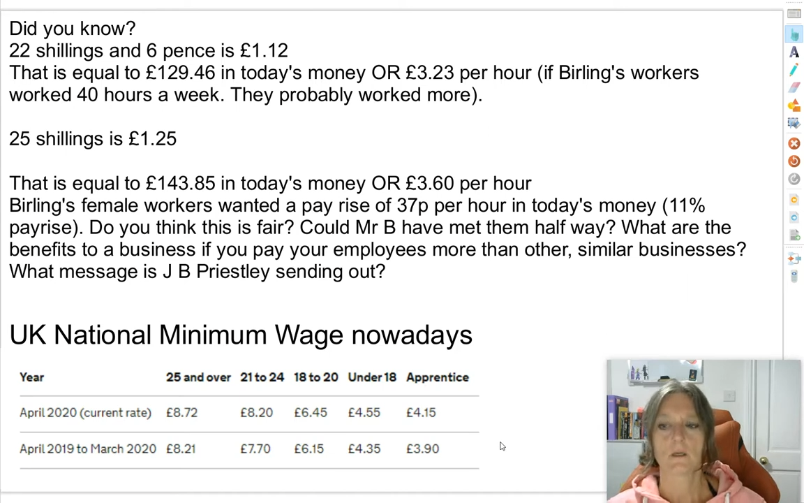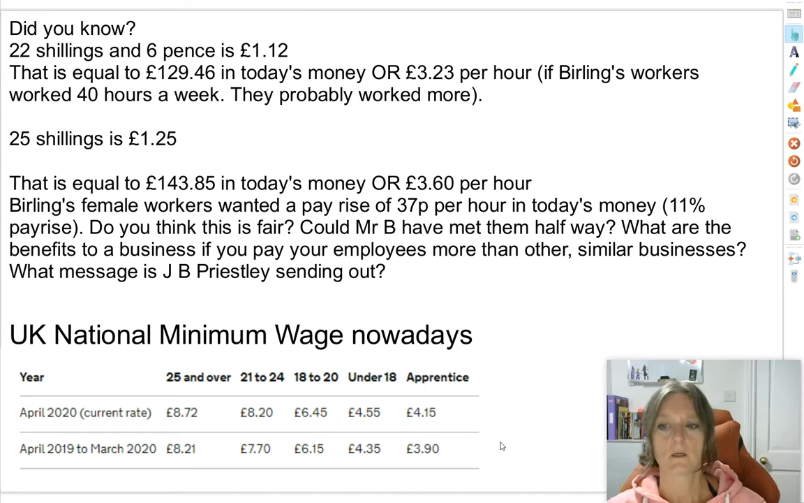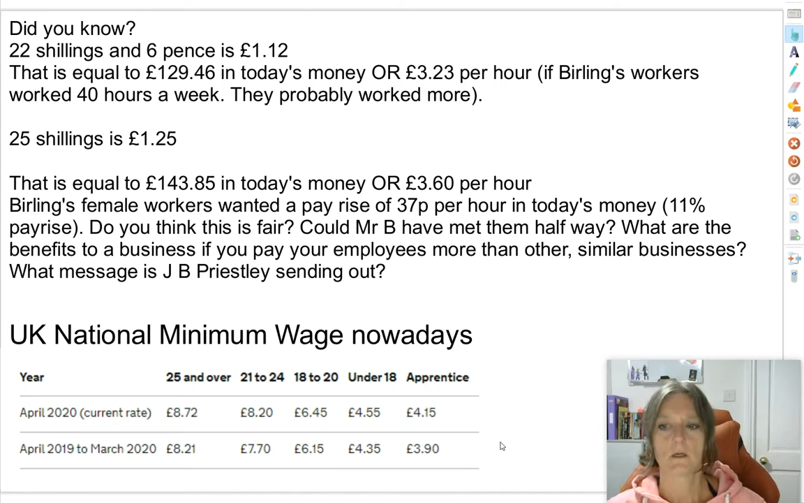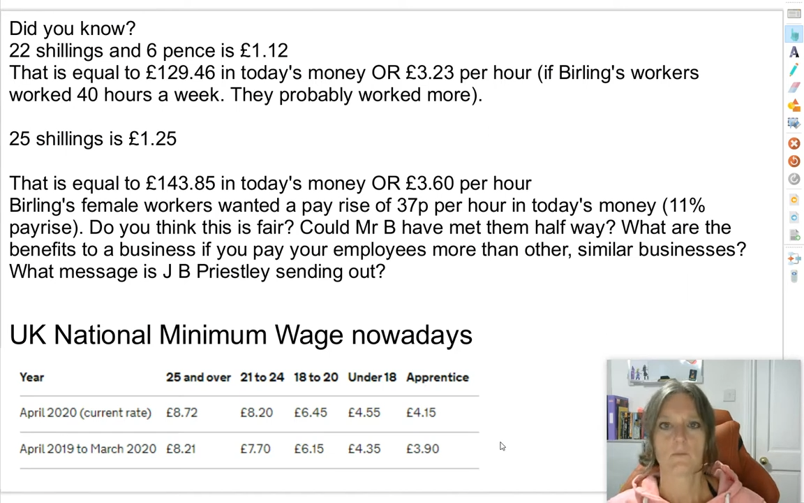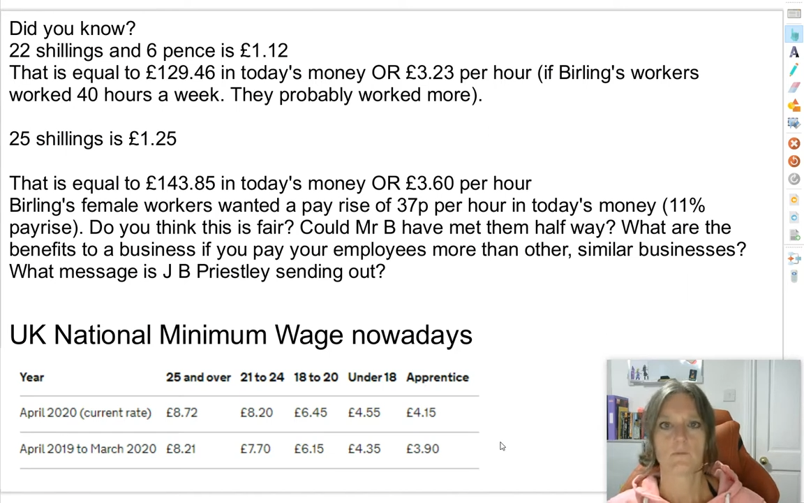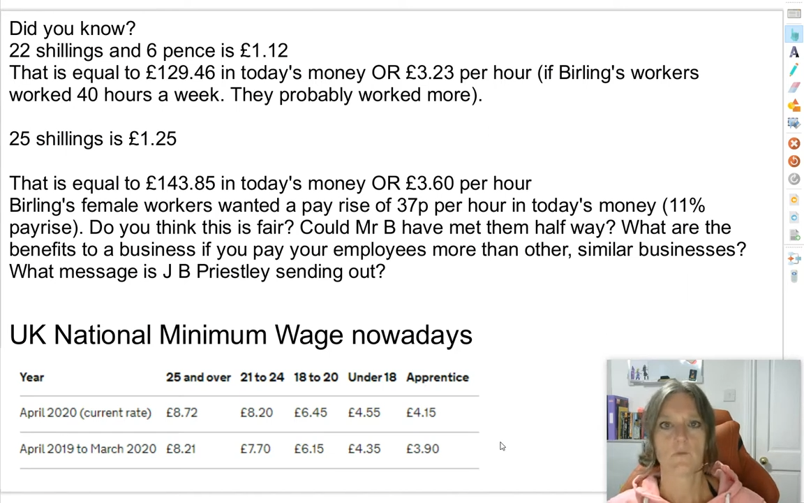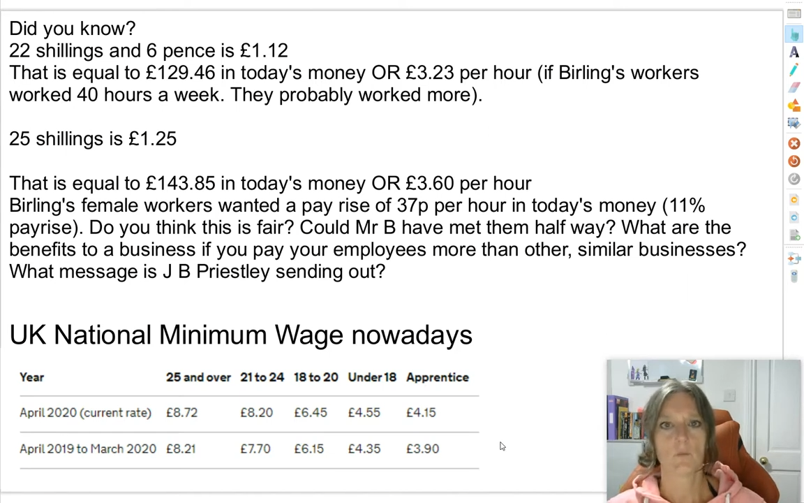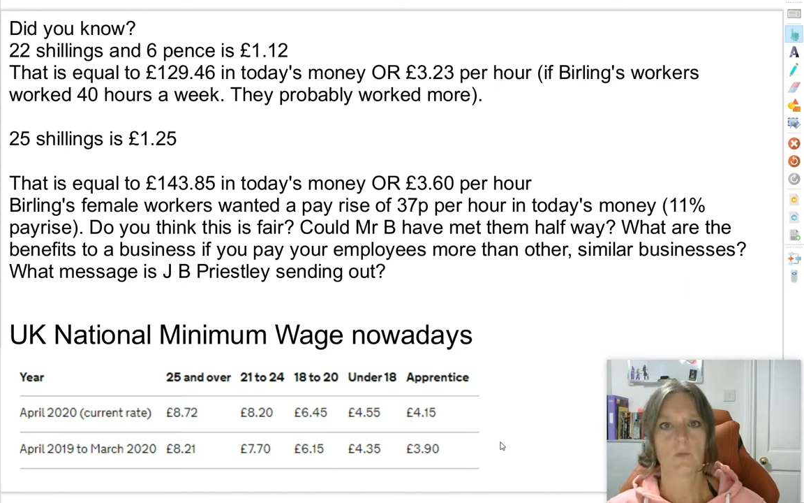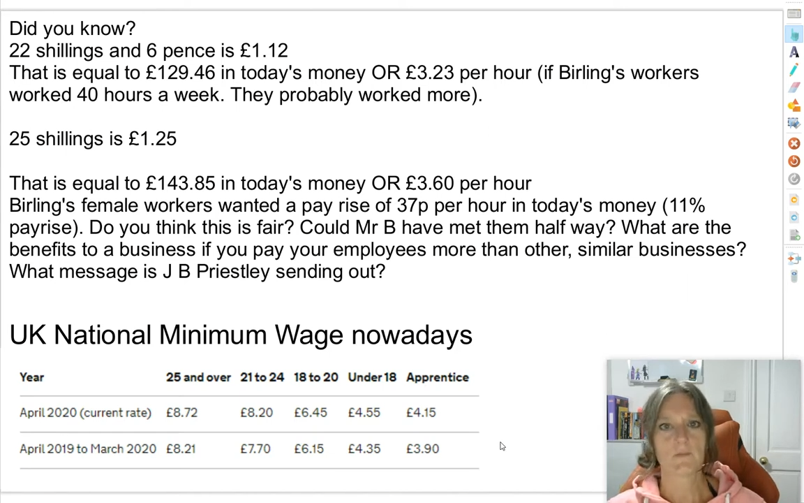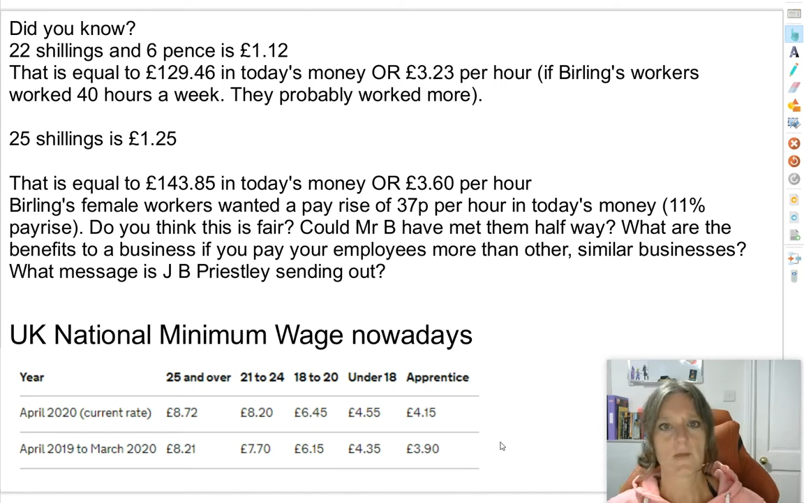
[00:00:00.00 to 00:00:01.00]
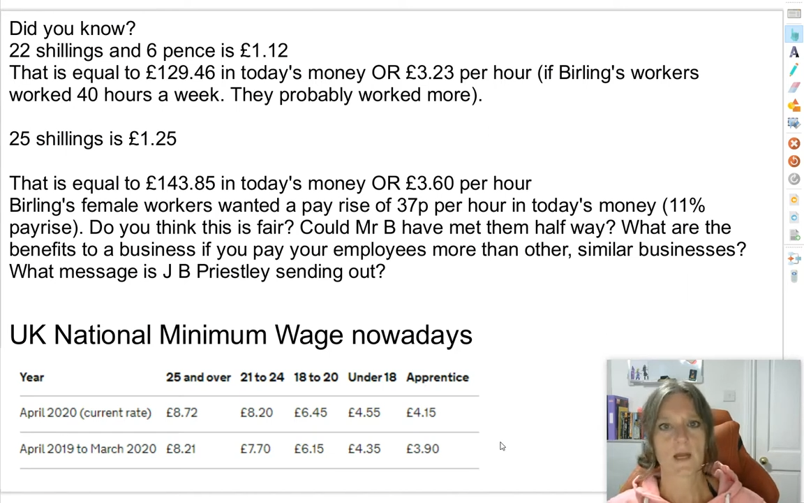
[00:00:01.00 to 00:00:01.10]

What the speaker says: Normally pay